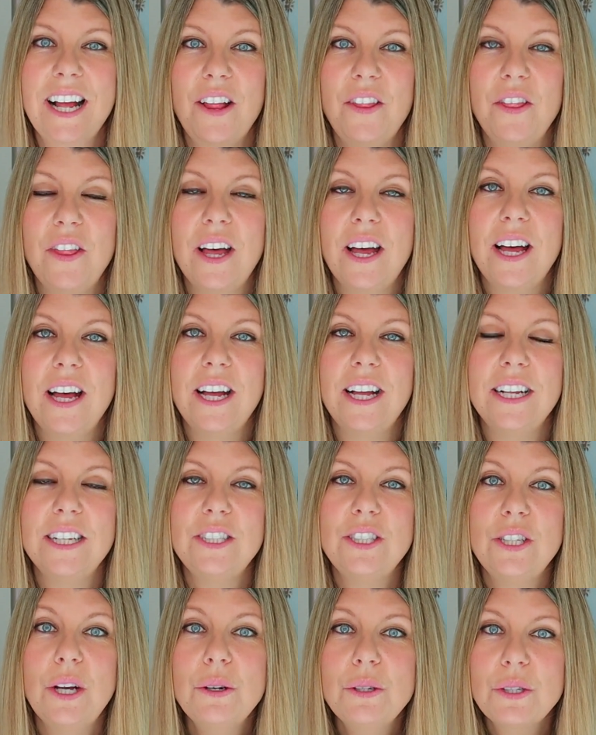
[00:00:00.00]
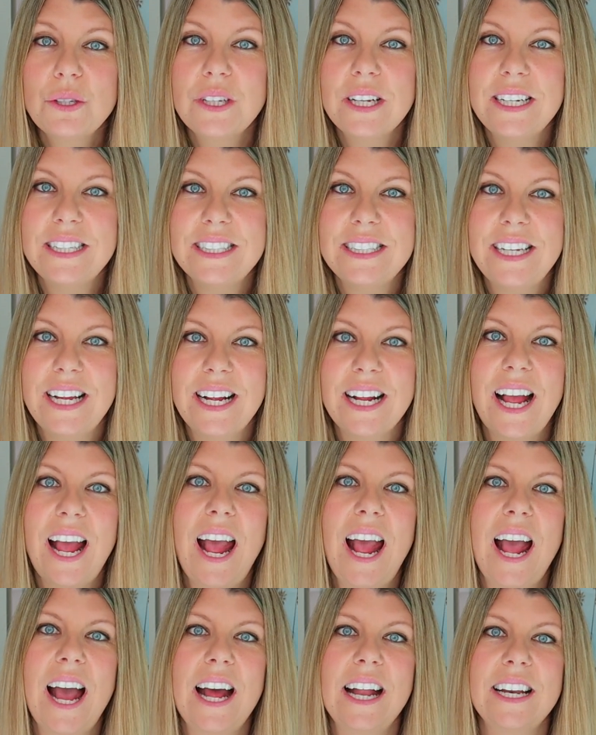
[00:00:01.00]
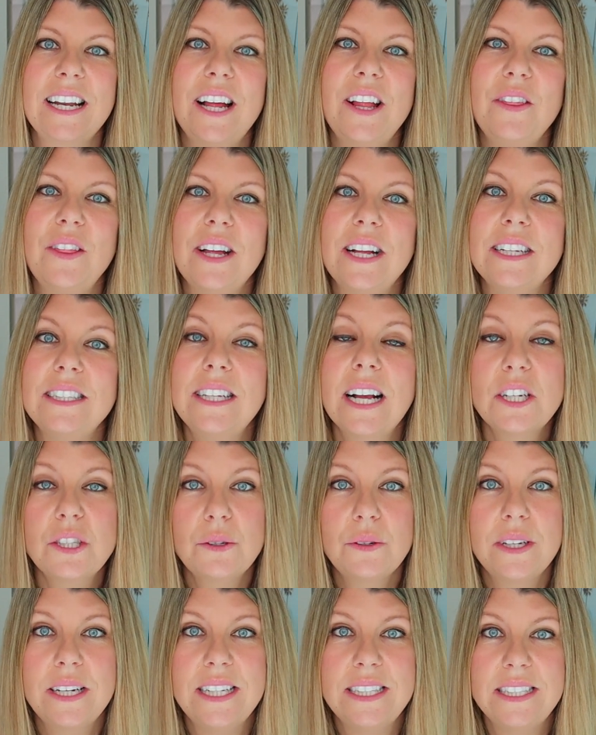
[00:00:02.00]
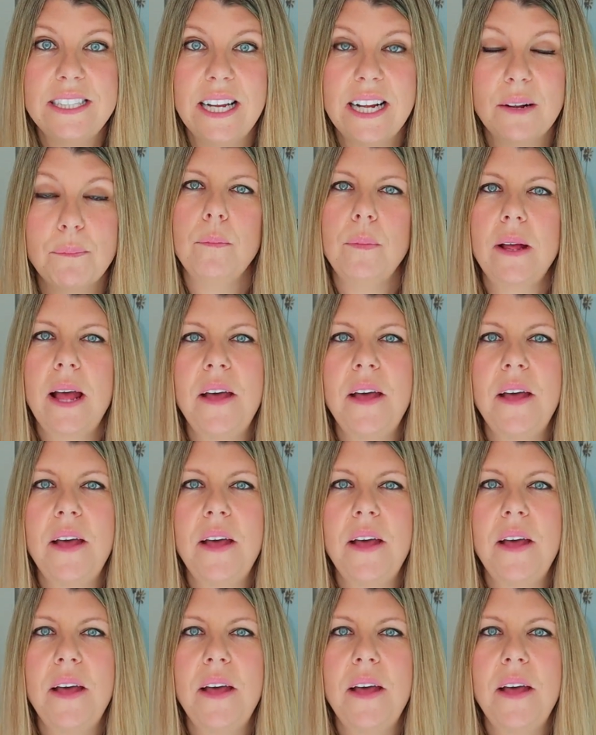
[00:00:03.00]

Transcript: the social instinct, and the sexual instinct,